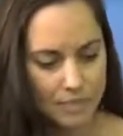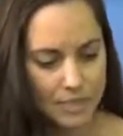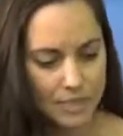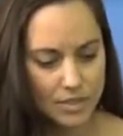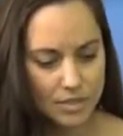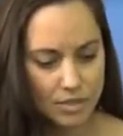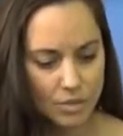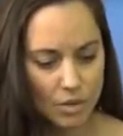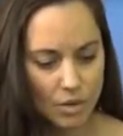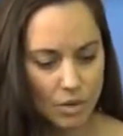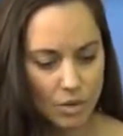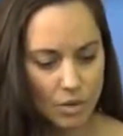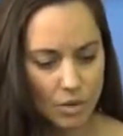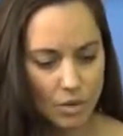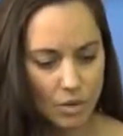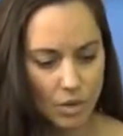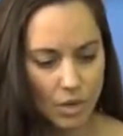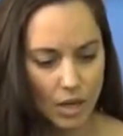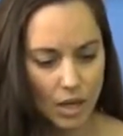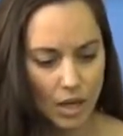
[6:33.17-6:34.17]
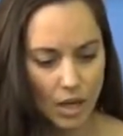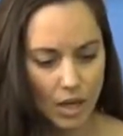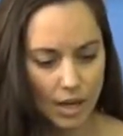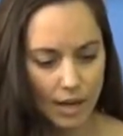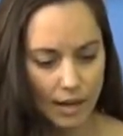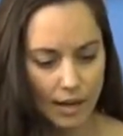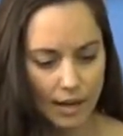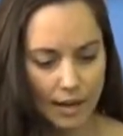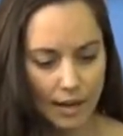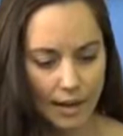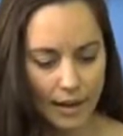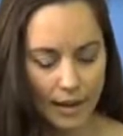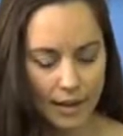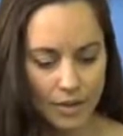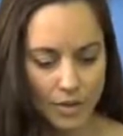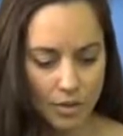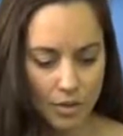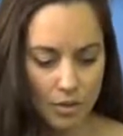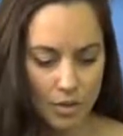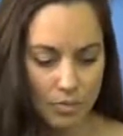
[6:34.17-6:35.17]
So I
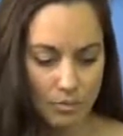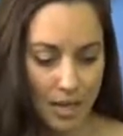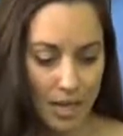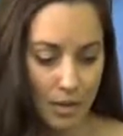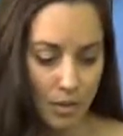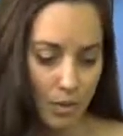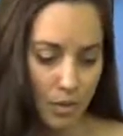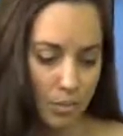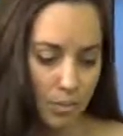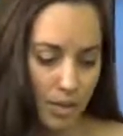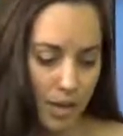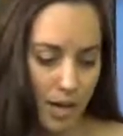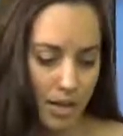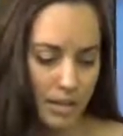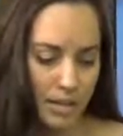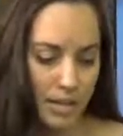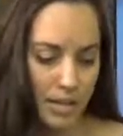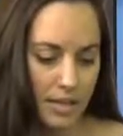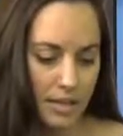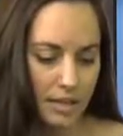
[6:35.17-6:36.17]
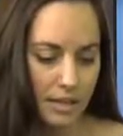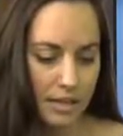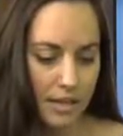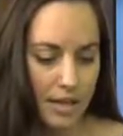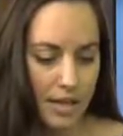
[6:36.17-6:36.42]
know in my own process,